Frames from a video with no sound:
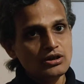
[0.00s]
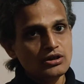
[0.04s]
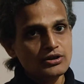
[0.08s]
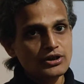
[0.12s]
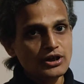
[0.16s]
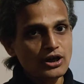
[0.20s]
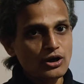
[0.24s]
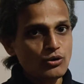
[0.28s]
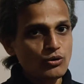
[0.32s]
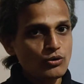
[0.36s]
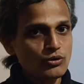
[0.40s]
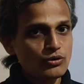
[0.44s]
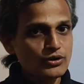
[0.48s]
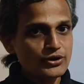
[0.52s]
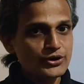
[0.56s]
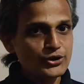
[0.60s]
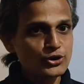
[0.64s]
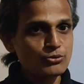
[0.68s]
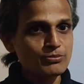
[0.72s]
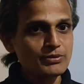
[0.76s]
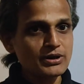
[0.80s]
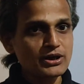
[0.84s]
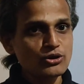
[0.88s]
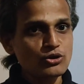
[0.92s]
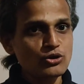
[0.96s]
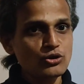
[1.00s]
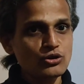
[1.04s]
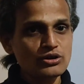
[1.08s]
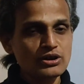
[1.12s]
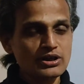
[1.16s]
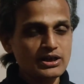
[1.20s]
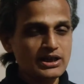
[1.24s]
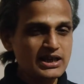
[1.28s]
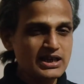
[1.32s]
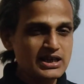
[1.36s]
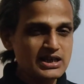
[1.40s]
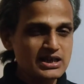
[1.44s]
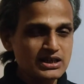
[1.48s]
Now you may got
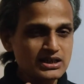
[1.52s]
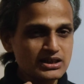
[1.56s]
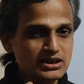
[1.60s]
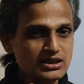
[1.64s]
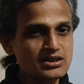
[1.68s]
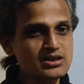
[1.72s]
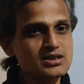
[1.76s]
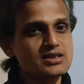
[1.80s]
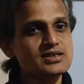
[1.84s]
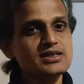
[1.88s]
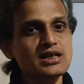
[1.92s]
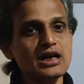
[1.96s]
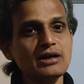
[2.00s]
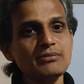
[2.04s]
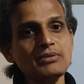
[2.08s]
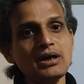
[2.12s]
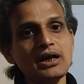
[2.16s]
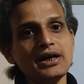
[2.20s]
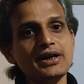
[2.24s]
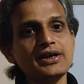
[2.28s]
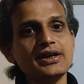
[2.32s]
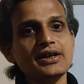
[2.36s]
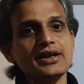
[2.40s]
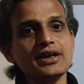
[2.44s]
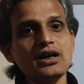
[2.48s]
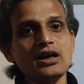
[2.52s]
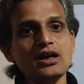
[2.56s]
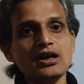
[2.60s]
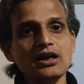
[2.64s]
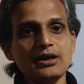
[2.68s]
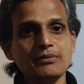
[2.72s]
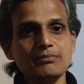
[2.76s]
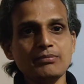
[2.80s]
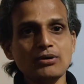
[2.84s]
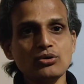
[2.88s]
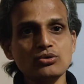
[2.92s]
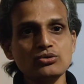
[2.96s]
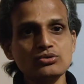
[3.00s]
some idea
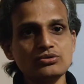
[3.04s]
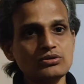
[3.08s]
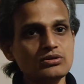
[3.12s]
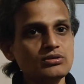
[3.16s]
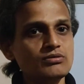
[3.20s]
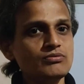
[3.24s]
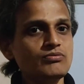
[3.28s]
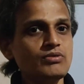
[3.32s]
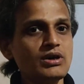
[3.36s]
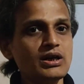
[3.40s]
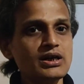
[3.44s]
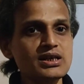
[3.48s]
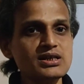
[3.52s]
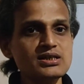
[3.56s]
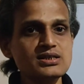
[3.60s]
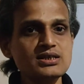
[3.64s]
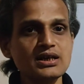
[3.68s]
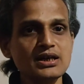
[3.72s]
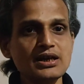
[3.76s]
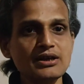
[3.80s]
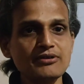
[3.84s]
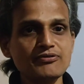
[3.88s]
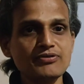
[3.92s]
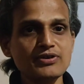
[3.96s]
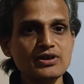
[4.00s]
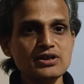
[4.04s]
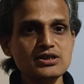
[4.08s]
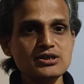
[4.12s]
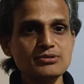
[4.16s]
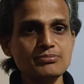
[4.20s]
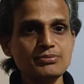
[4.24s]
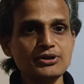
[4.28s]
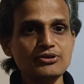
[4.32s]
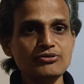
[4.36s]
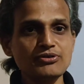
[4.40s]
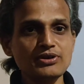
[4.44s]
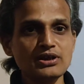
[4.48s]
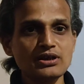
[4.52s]
about what is the difference
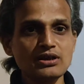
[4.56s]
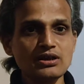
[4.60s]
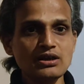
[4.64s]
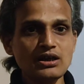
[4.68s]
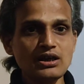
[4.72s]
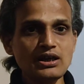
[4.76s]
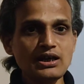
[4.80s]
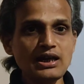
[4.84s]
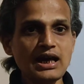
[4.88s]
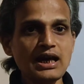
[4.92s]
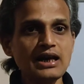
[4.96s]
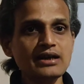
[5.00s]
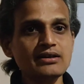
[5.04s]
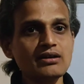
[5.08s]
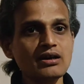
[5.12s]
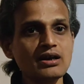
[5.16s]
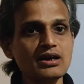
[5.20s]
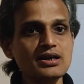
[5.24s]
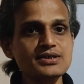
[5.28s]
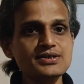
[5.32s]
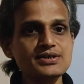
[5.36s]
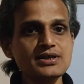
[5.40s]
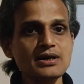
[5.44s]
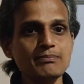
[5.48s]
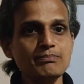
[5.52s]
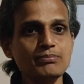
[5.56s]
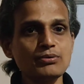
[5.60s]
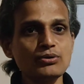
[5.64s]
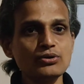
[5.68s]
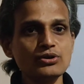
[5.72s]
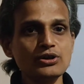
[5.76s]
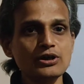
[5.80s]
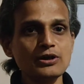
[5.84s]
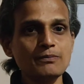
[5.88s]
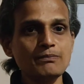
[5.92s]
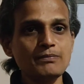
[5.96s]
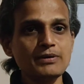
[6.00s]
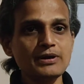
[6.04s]
between laterally
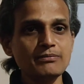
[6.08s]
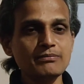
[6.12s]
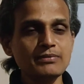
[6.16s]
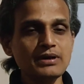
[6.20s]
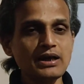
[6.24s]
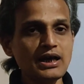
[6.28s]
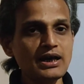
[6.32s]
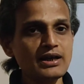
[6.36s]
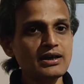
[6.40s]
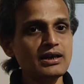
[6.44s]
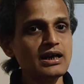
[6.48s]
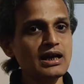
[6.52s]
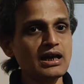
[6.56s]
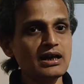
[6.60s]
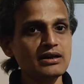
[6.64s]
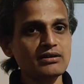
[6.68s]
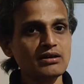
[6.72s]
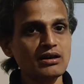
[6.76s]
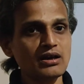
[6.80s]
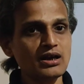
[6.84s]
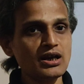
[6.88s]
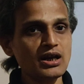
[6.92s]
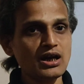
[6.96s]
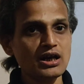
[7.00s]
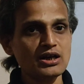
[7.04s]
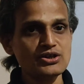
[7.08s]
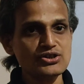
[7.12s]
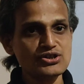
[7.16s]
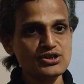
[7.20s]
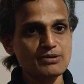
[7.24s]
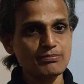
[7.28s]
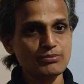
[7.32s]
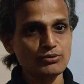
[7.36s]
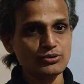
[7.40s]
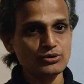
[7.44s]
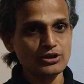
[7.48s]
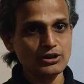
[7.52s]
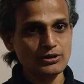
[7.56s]
supported beam and laterally
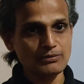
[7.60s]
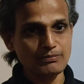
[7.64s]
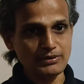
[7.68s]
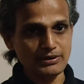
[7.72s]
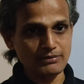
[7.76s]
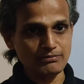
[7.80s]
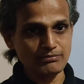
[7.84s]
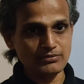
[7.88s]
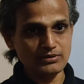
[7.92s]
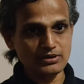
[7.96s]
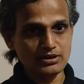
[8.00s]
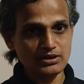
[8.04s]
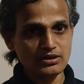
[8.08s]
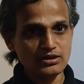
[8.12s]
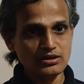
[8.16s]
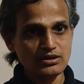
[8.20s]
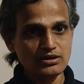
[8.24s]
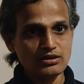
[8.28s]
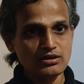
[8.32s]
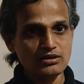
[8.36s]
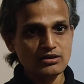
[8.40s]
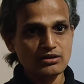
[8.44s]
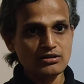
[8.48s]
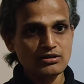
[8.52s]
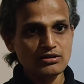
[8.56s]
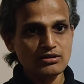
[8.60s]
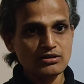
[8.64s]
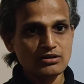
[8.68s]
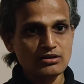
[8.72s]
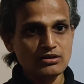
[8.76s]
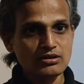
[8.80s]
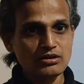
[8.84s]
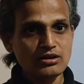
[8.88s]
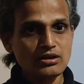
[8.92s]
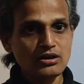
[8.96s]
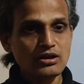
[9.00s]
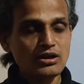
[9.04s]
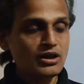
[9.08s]
unsupported beam.
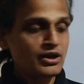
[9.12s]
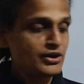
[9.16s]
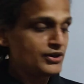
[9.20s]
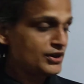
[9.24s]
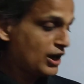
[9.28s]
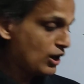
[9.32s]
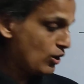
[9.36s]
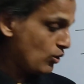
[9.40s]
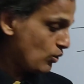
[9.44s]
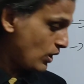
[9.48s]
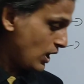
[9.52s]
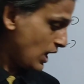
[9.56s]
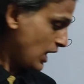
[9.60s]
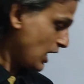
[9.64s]
Now